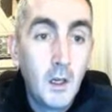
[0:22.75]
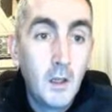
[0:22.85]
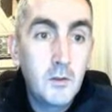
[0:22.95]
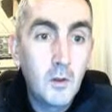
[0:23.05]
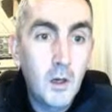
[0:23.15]

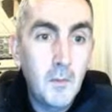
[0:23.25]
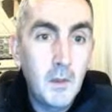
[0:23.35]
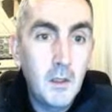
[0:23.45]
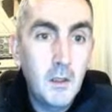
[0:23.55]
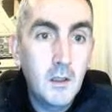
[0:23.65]
So I'm
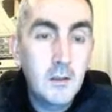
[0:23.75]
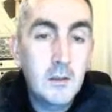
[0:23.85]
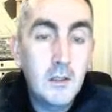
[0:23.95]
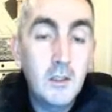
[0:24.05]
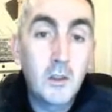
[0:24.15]
in the
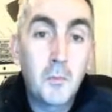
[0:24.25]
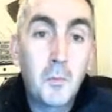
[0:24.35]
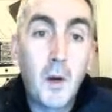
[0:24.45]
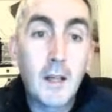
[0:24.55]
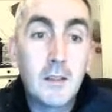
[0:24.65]
teacher
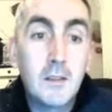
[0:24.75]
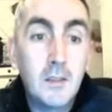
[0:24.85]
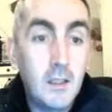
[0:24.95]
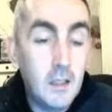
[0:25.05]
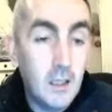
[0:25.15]
practice
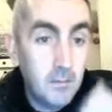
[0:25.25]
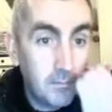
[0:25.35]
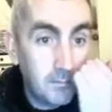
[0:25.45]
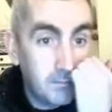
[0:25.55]
area,